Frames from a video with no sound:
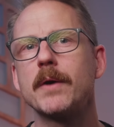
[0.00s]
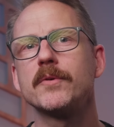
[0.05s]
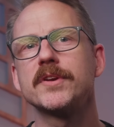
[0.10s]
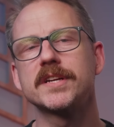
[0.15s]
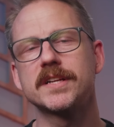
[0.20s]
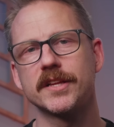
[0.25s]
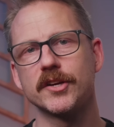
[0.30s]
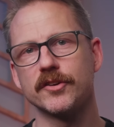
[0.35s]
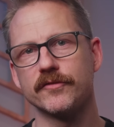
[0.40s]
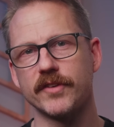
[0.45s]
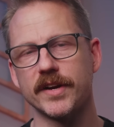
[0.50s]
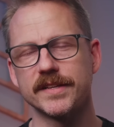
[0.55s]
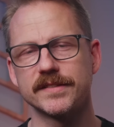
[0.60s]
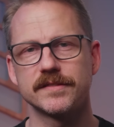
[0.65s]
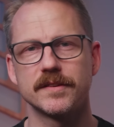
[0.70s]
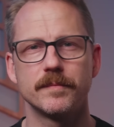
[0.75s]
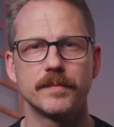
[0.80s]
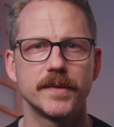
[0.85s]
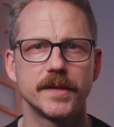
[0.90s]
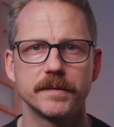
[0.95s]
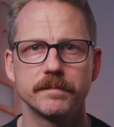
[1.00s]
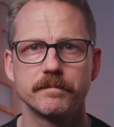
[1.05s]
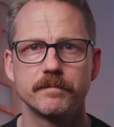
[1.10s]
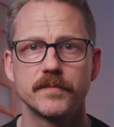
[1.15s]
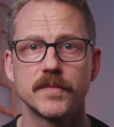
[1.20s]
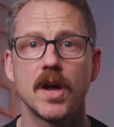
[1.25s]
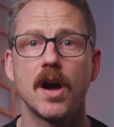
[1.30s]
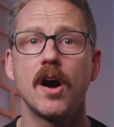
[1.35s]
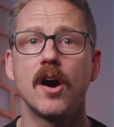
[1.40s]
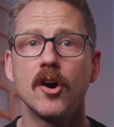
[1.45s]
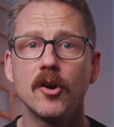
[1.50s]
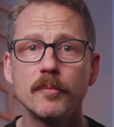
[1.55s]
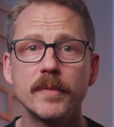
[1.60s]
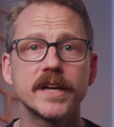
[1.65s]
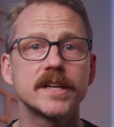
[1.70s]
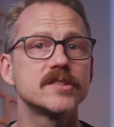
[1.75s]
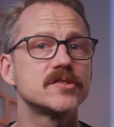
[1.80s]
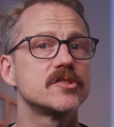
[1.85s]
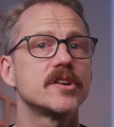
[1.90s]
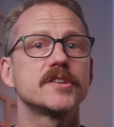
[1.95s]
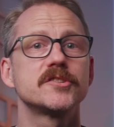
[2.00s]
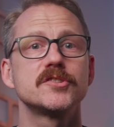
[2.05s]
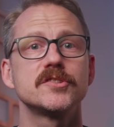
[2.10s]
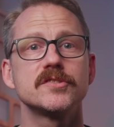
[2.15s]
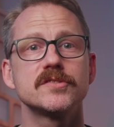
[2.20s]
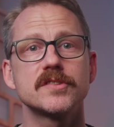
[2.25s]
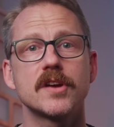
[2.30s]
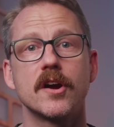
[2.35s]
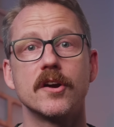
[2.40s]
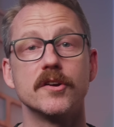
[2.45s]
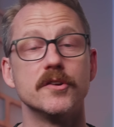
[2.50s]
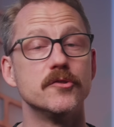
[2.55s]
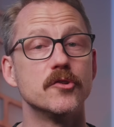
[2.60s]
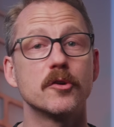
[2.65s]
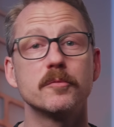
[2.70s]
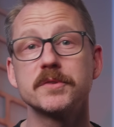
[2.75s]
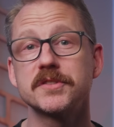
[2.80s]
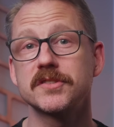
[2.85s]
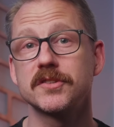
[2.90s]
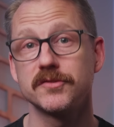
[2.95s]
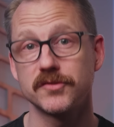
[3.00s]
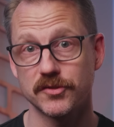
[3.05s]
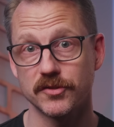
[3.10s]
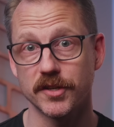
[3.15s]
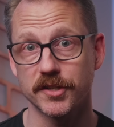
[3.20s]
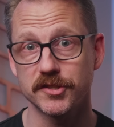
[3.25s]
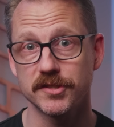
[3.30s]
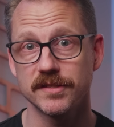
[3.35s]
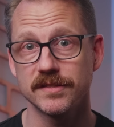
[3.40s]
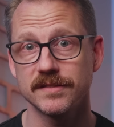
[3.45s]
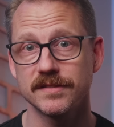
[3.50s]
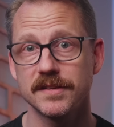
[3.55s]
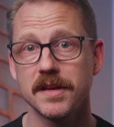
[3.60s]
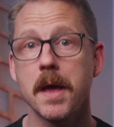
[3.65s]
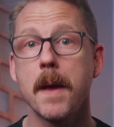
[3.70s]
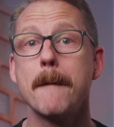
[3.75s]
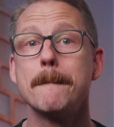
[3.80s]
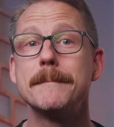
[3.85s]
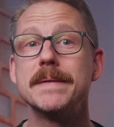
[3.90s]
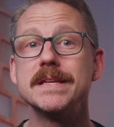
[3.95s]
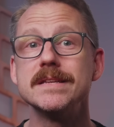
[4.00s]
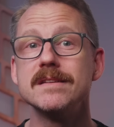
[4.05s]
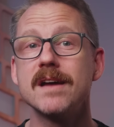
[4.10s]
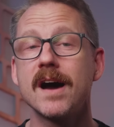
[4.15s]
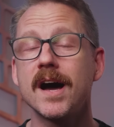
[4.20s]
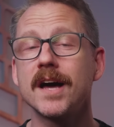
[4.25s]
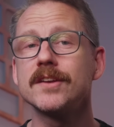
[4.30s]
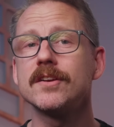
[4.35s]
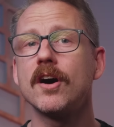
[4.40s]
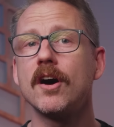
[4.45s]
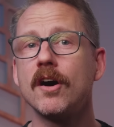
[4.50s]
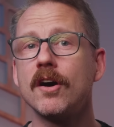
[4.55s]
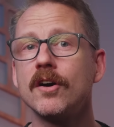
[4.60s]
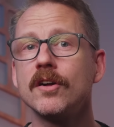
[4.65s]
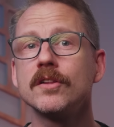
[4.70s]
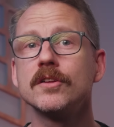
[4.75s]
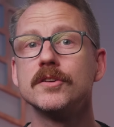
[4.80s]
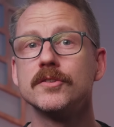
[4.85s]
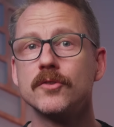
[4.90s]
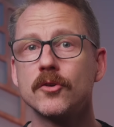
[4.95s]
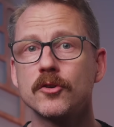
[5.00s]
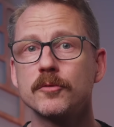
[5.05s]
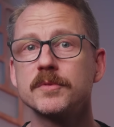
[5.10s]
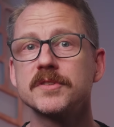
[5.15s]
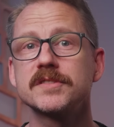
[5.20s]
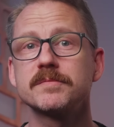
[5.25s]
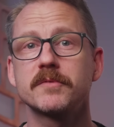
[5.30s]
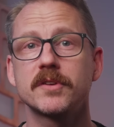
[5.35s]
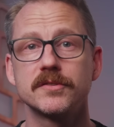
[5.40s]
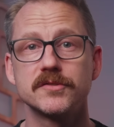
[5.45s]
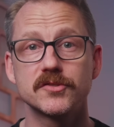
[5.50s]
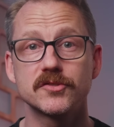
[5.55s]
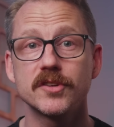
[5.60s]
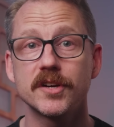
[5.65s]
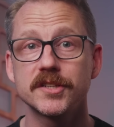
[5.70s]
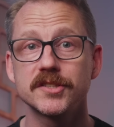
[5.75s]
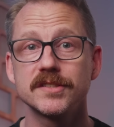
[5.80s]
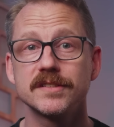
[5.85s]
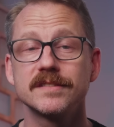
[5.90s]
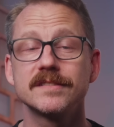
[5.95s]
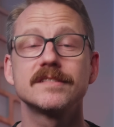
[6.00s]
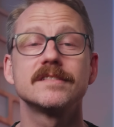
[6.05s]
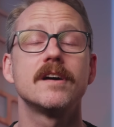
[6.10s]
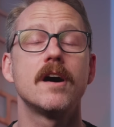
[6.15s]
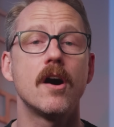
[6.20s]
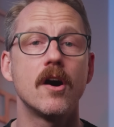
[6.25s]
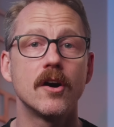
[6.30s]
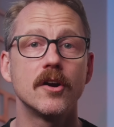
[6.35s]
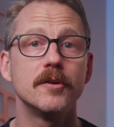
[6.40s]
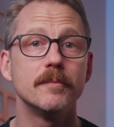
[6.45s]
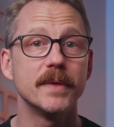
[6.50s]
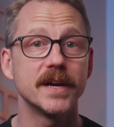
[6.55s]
I want to clarify something. All megastructures are enormous constructions, but not all enormous constructions are